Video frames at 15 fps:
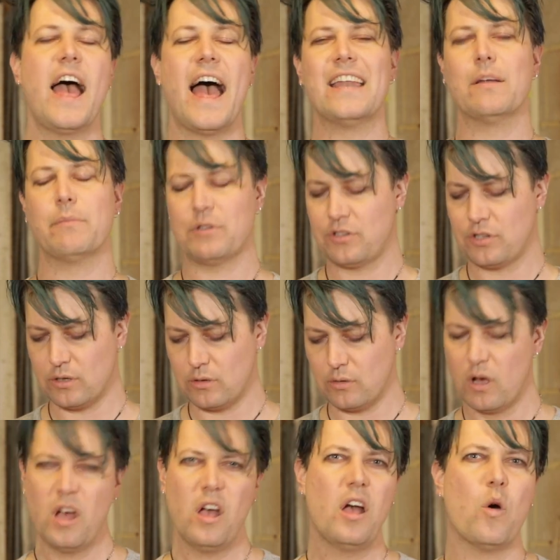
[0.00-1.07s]
And number 2,
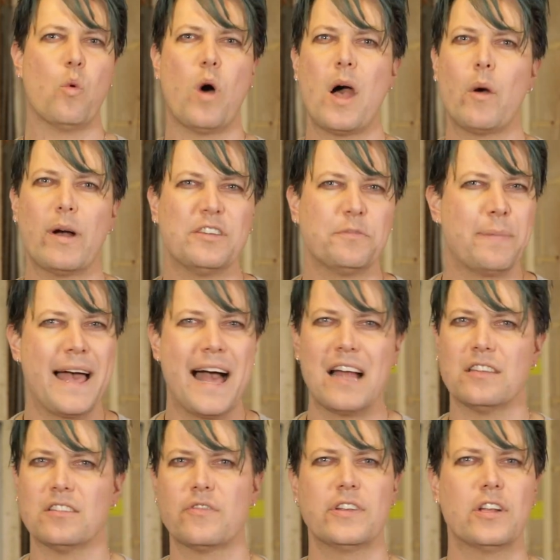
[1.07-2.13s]
why waste
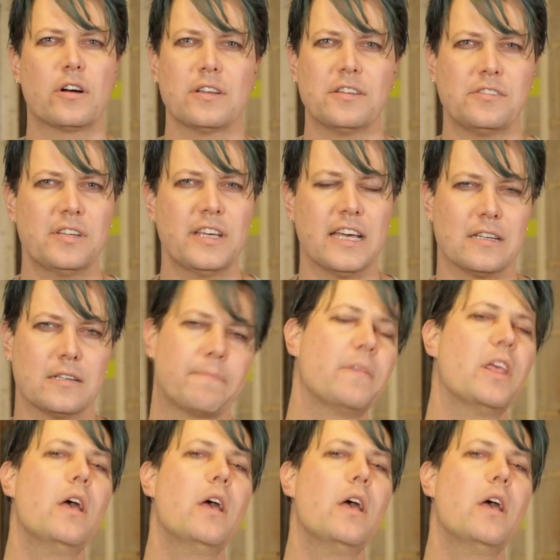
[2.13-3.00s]
powders if you're not going to see it?